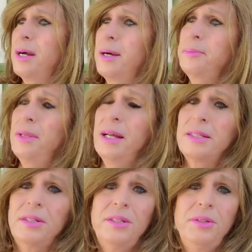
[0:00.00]
I'm
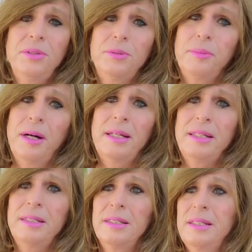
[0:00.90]
not going to use my,
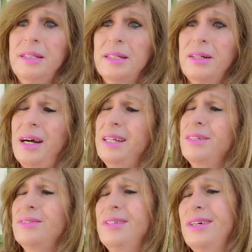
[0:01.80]
you know, I
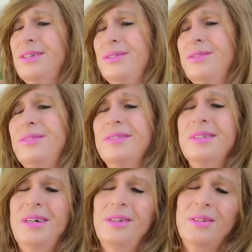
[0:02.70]
don't know.
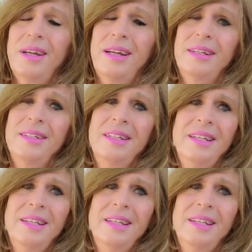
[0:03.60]
Okay.